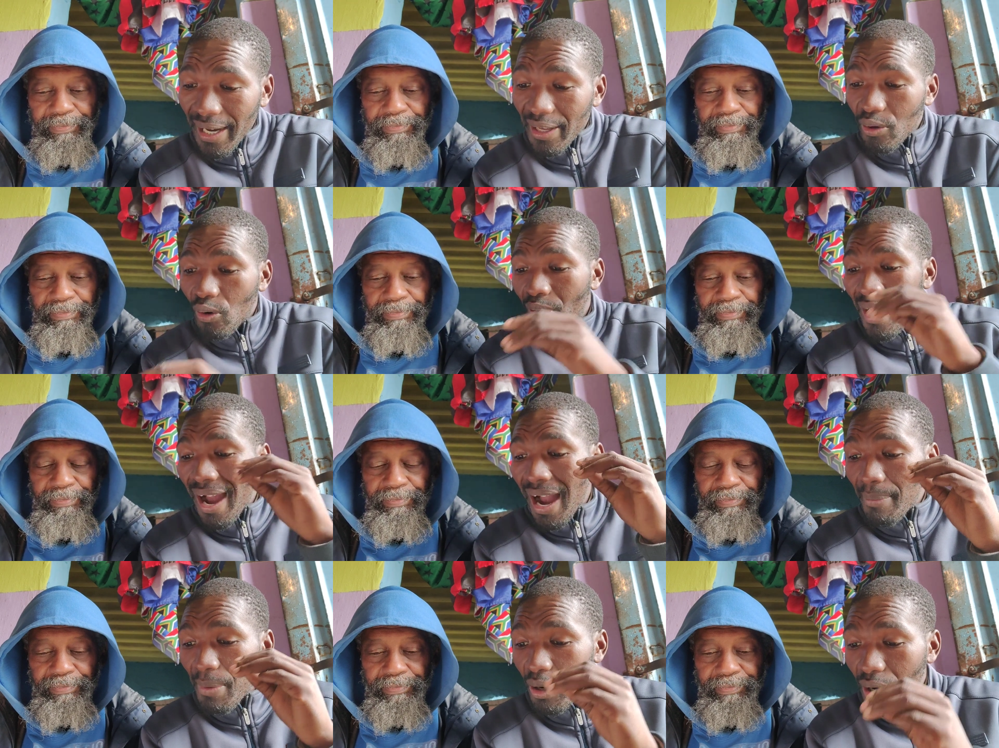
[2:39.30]
Speaker 1: ngayo
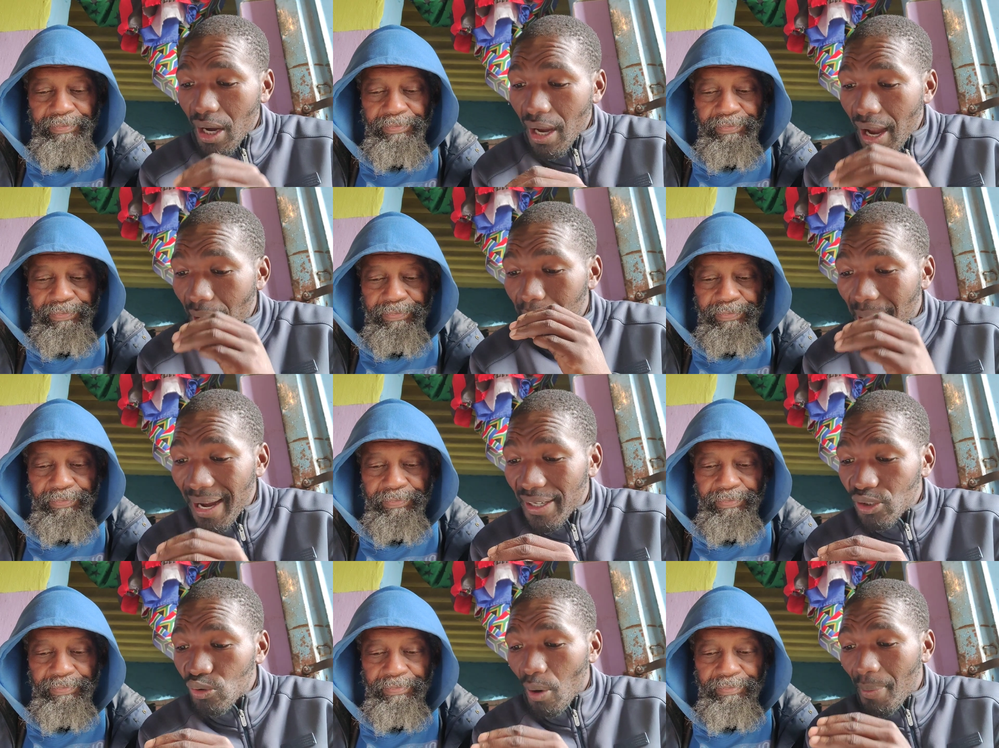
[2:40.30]

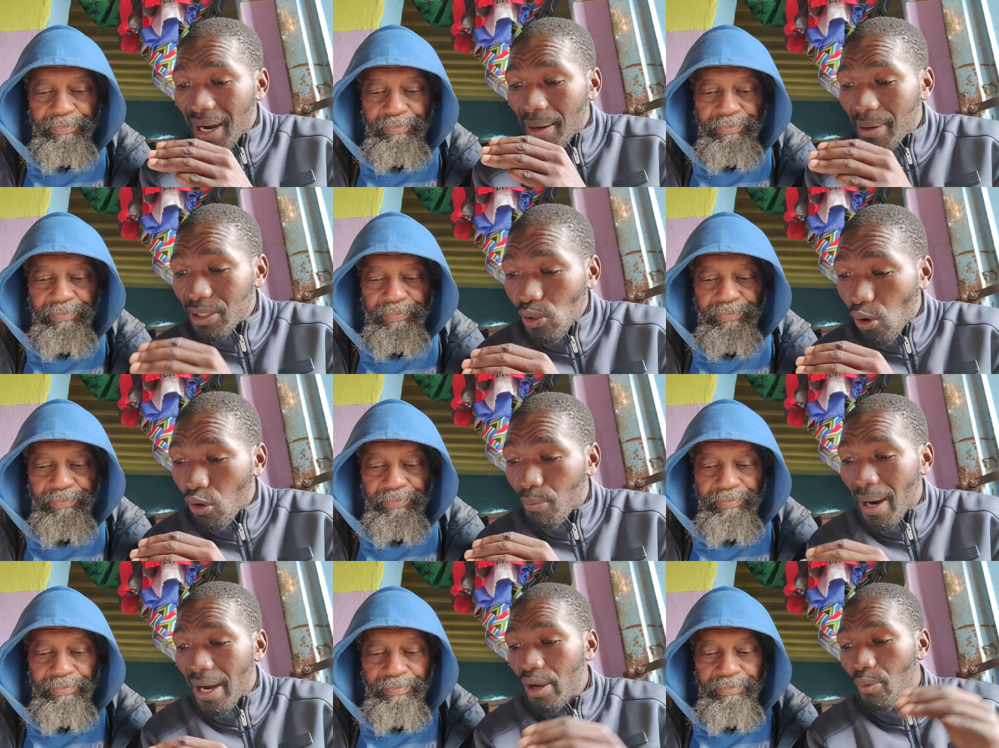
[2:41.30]
abantu
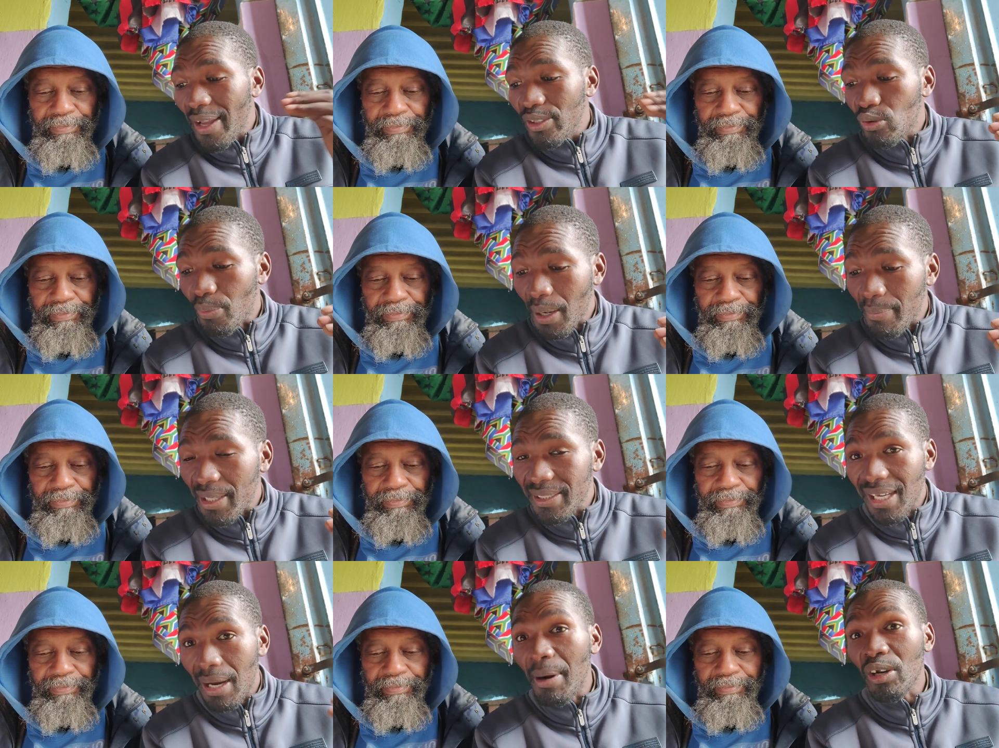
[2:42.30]
abangamaxhoba e-white
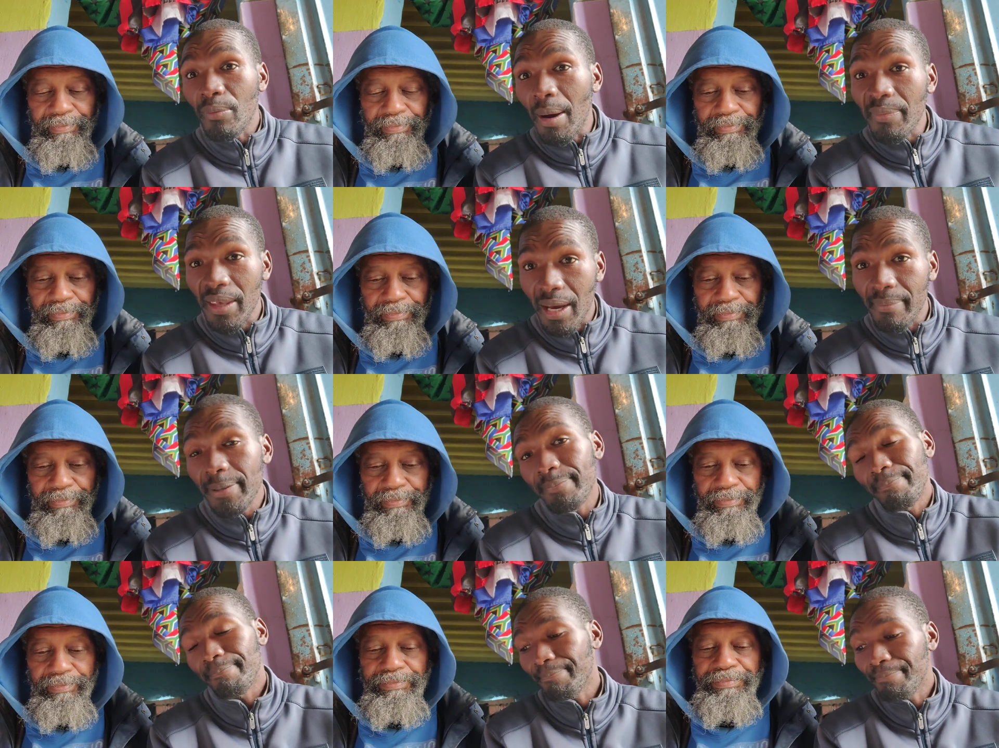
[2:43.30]
supremacy abantu abamnyama
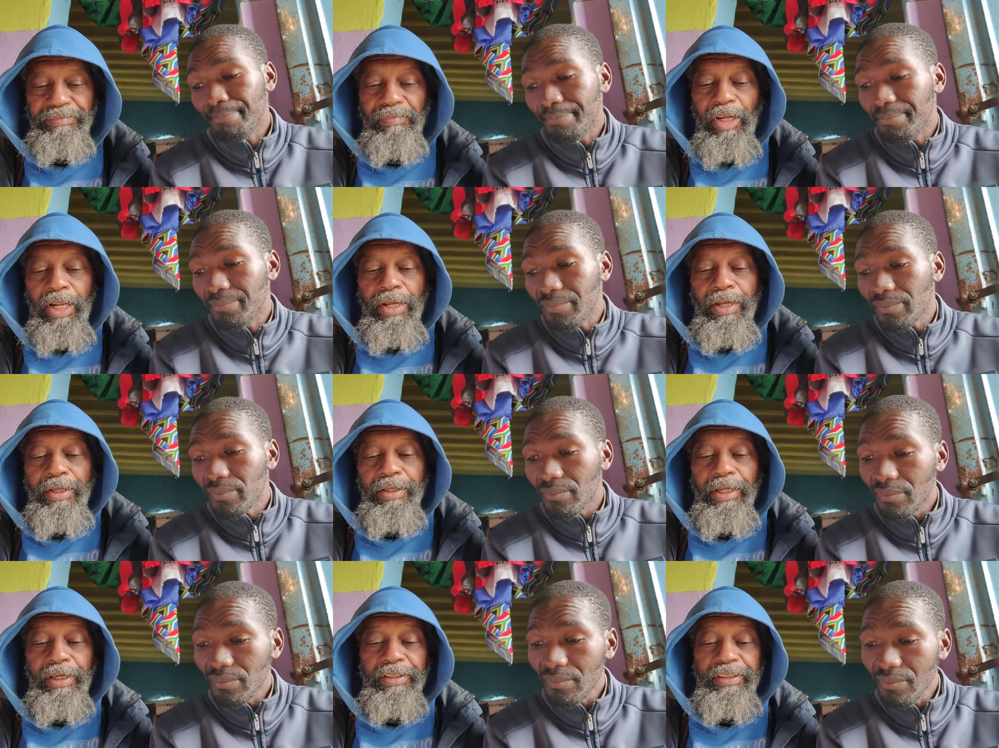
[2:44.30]
Speaker 2: hmm.
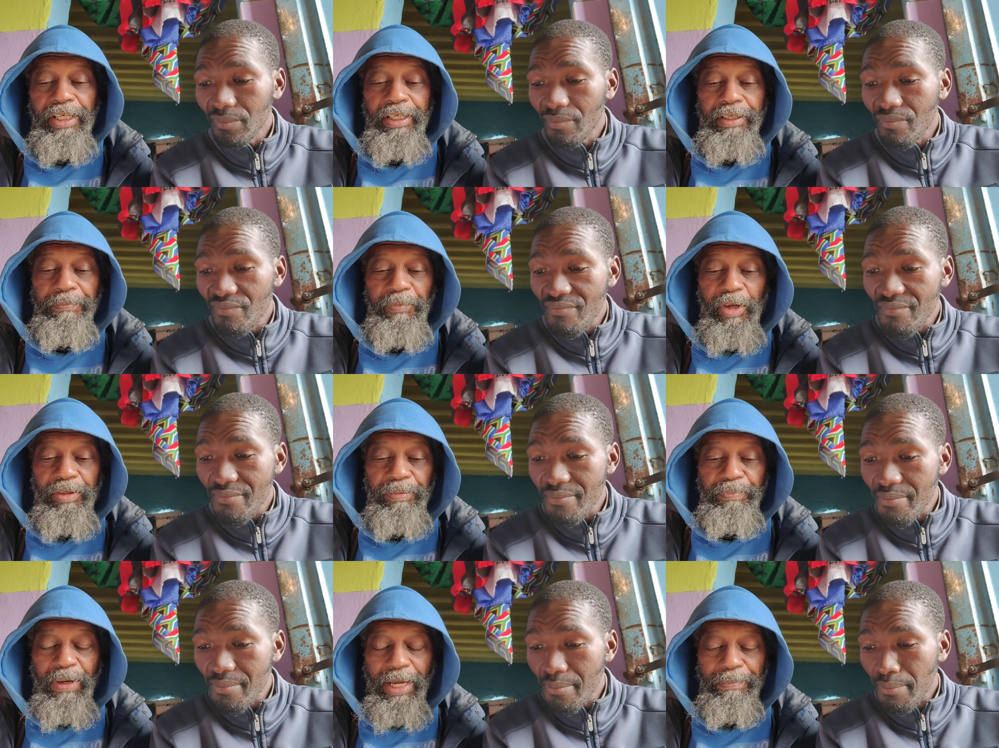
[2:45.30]
now the second under
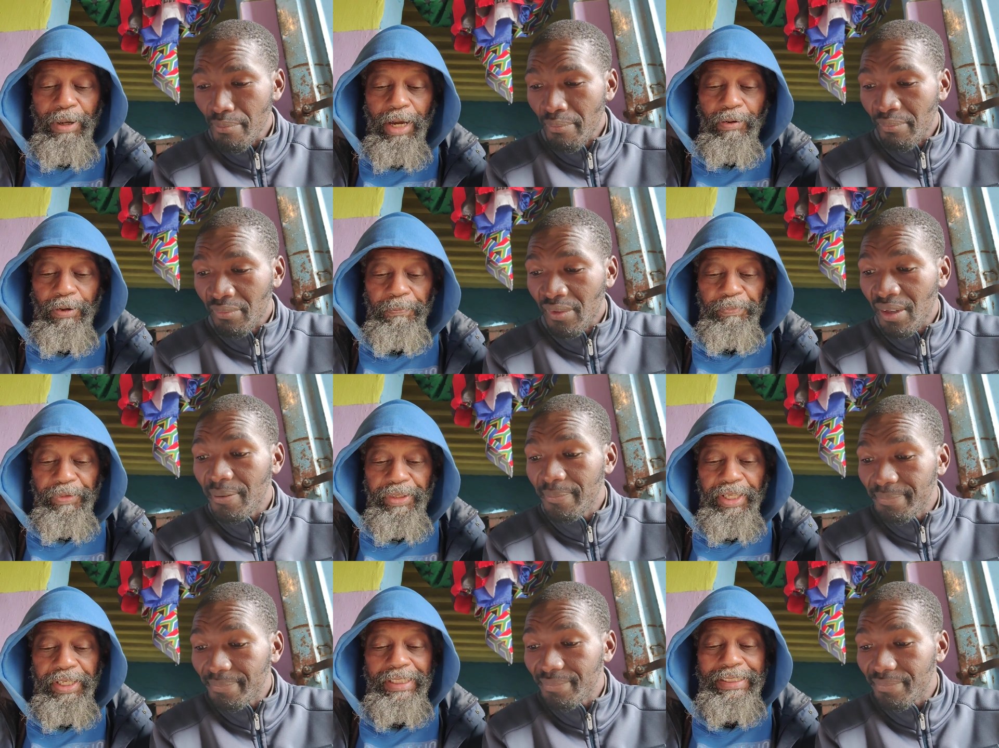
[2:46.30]
black power
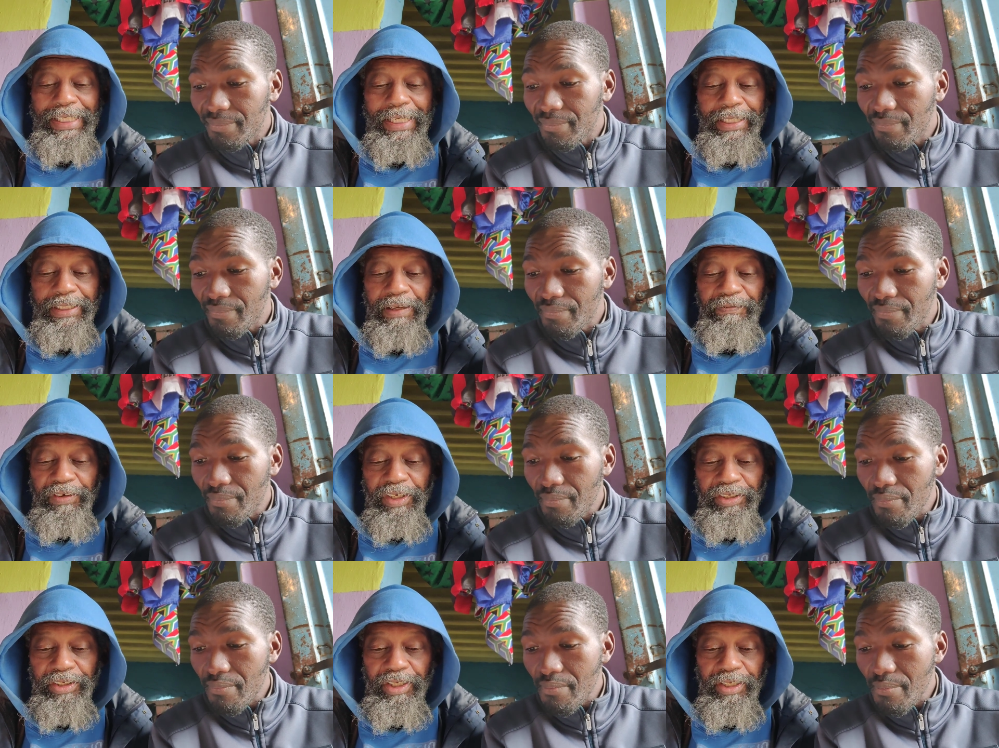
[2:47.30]
then the second
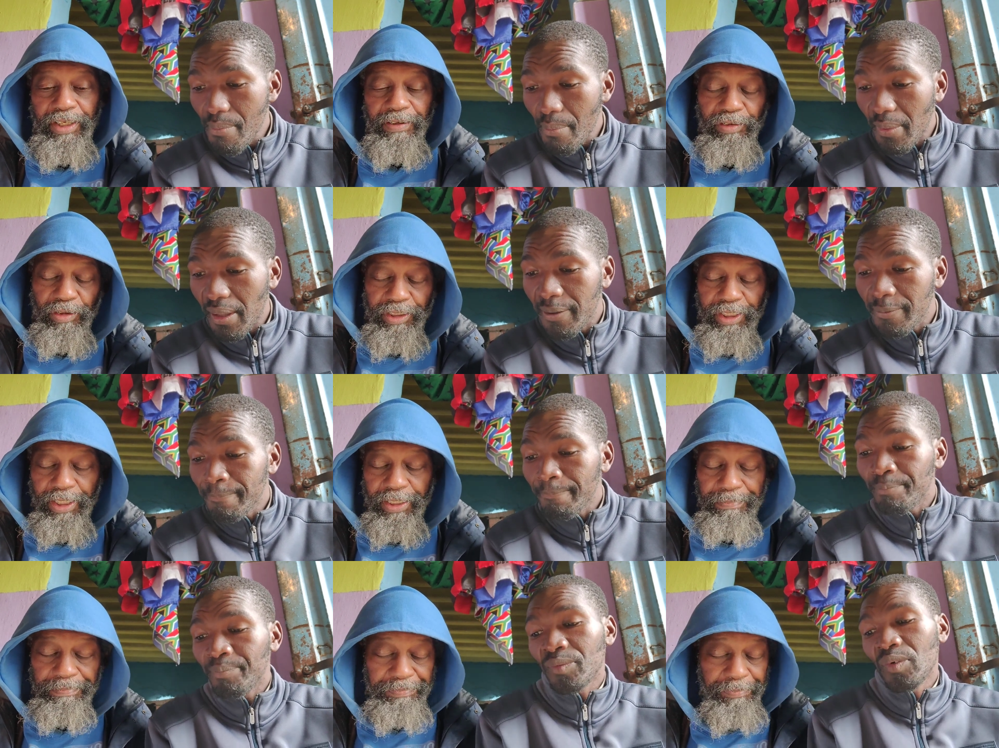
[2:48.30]
definition he gives, or the
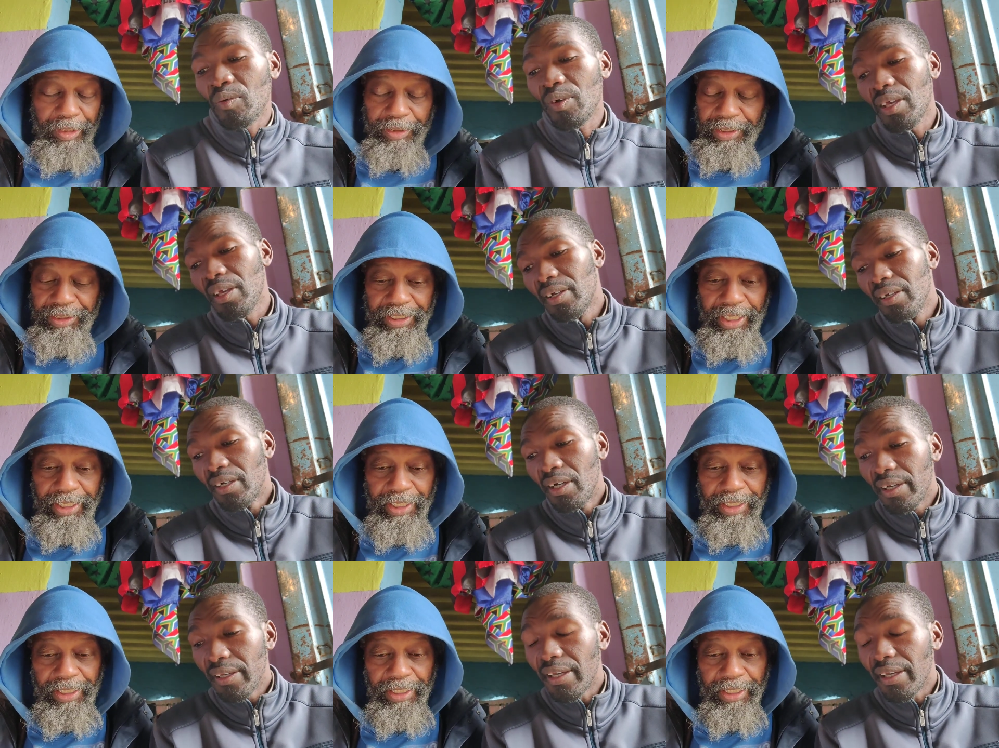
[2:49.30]
second understanding